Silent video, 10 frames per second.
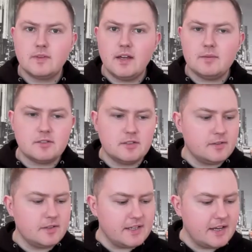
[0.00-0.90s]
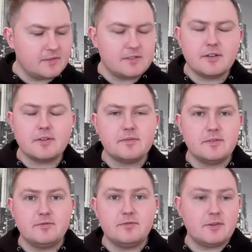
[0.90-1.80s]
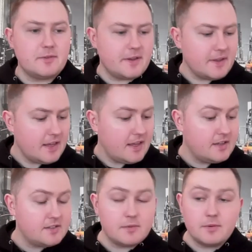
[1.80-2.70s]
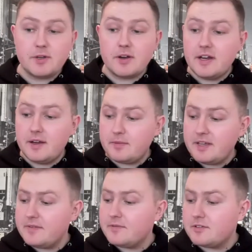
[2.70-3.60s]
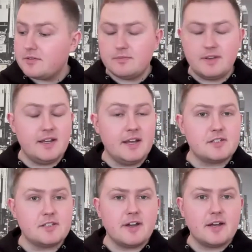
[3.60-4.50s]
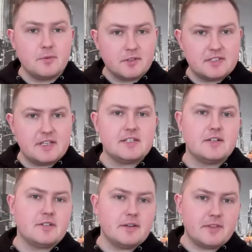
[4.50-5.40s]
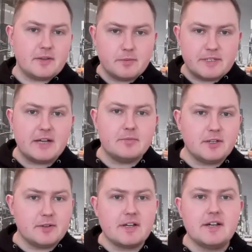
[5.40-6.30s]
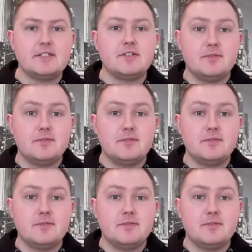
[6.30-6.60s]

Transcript: Absolutely, yeah. So follow the. So we've got Eve's Instagram. All the details, everything will be down below, guys. So